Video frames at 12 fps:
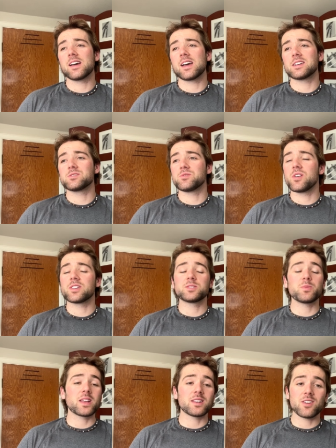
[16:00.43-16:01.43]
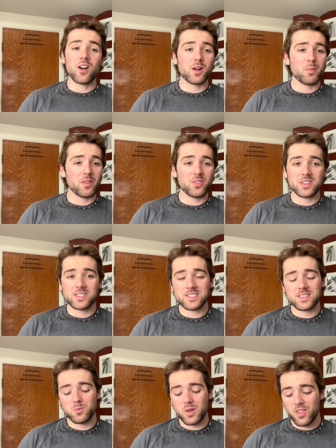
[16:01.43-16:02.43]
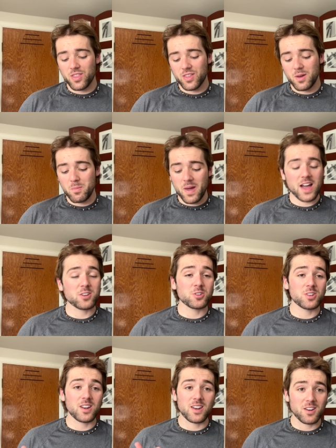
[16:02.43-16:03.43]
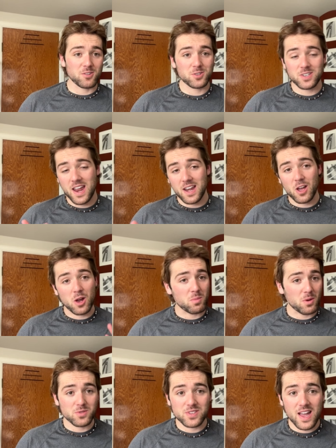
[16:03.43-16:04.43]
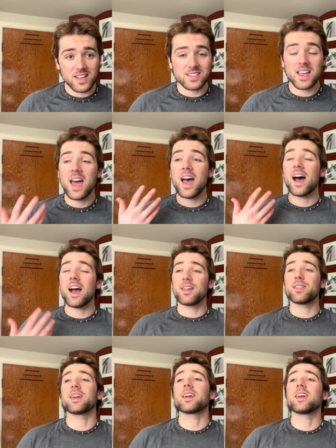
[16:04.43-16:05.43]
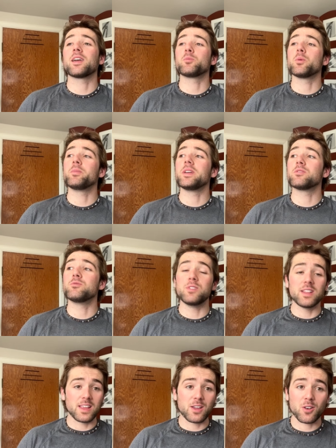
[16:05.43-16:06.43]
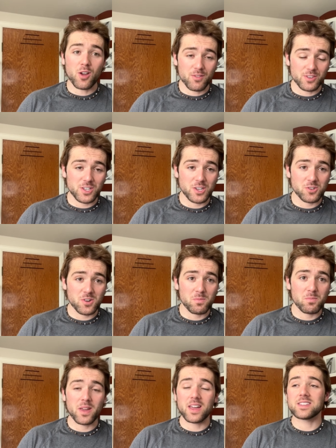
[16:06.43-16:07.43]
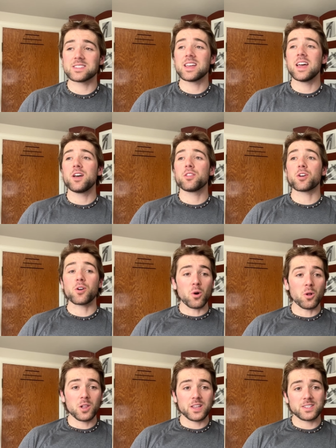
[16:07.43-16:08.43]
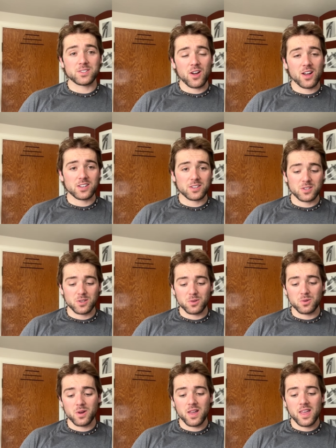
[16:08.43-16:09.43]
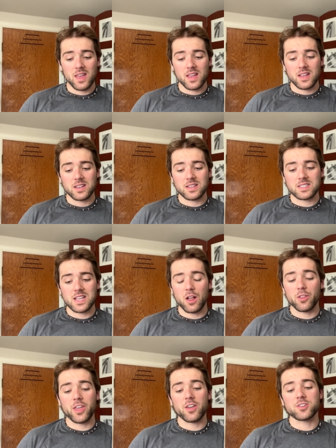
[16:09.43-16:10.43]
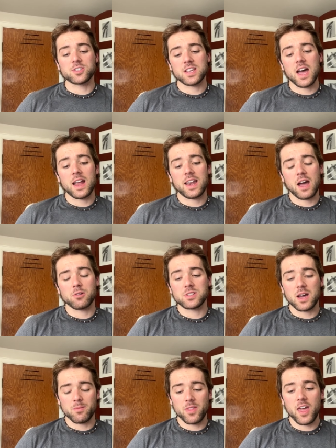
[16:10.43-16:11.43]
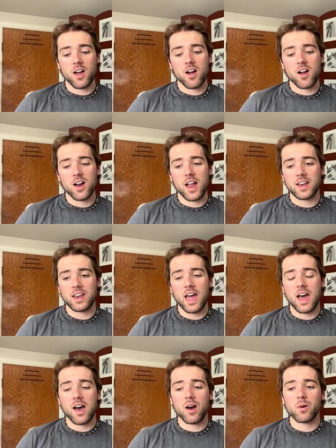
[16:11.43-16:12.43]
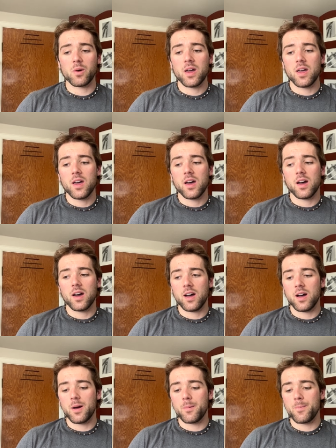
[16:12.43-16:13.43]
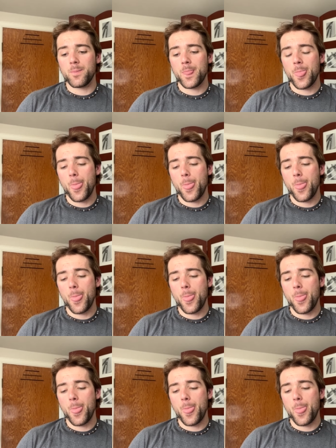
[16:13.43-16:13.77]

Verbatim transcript: as long as we can talk about this with compassion and understanding on both sides, I think it will be a really good conversation because the goal is not to tell the other side how dumb they are and how um,